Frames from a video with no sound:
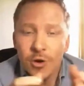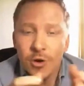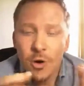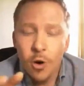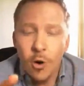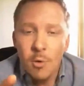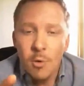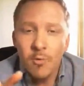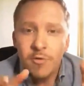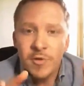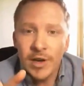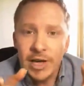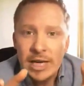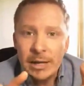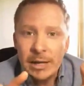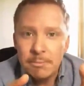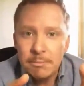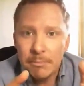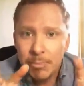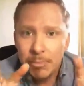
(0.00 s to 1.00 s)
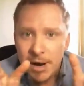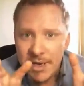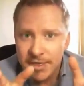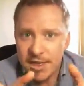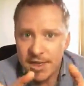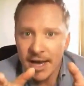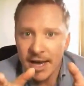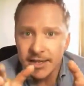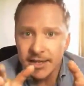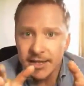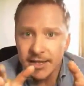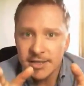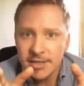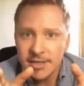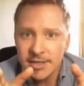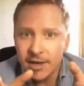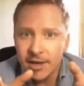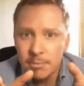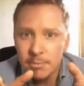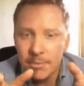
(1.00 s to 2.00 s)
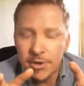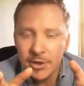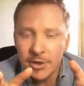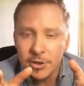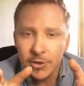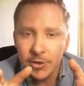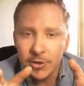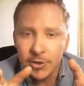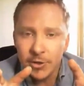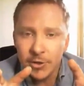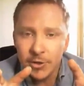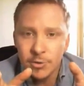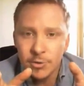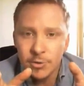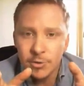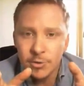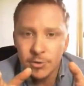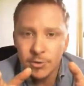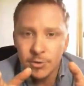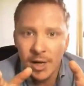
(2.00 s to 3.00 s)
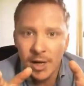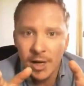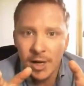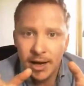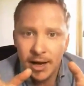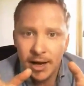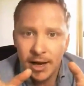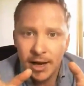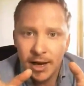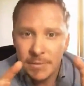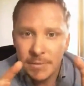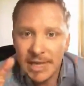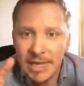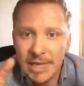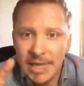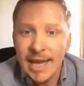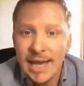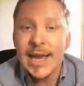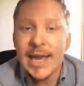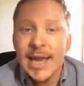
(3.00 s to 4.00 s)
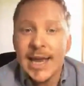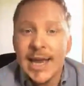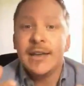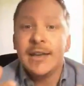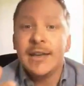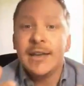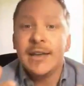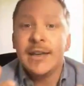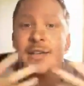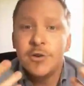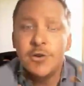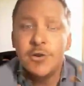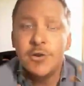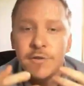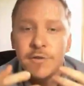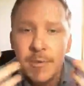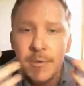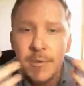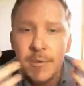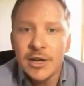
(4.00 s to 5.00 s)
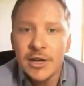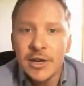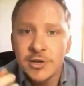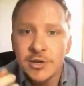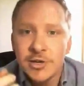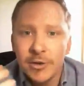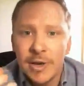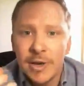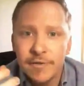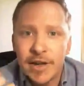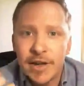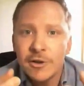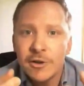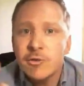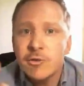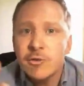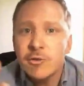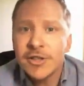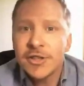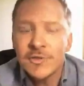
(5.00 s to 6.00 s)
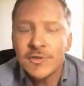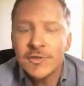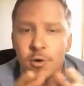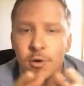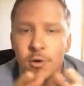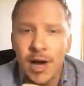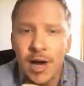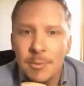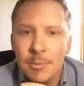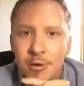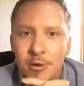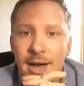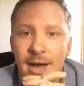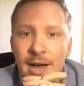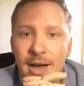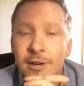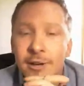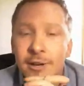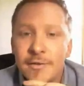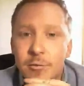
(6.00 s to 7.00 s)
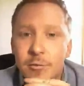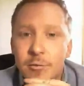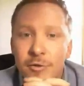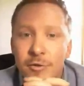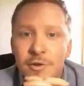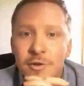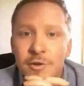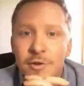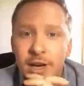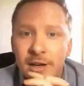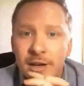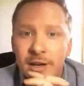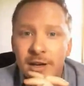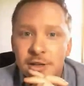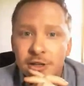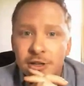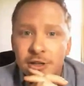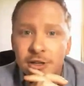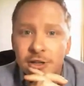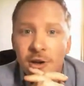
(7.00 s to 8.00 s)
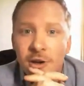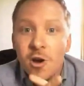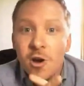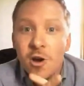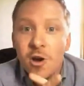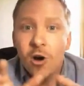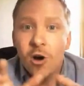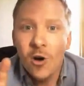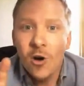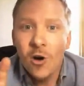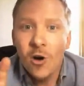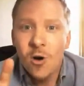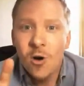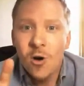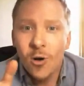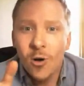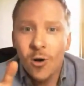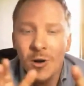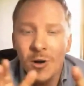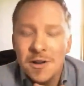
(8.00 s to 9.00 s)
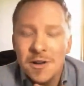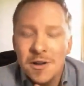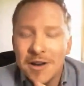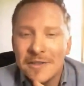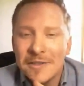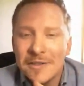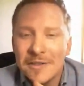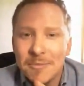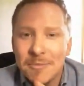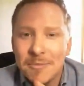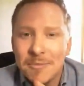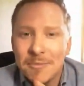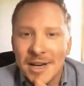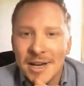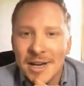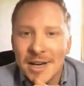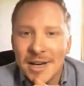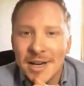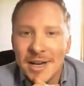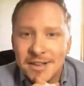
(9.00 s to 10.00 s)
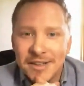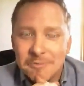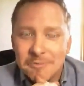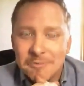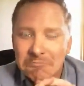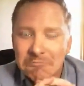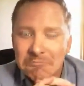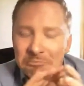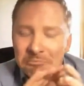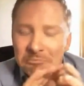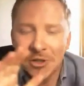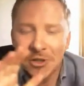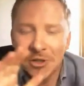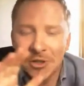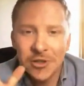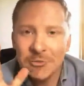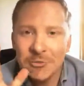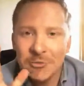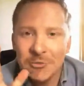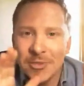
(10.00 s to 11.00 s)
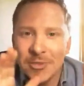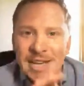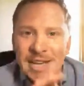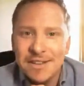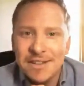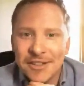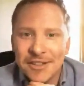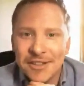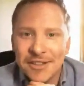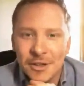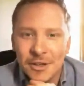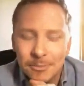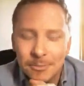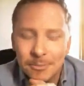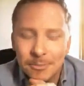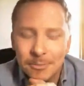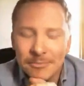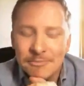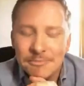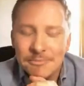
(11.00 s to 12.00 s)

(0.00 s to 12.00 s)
which hopefully by that time you'll have gained new information, you'll have increased your vocabulary, and you'll have improved your English, all in 30 minutes. Couldn't be easier.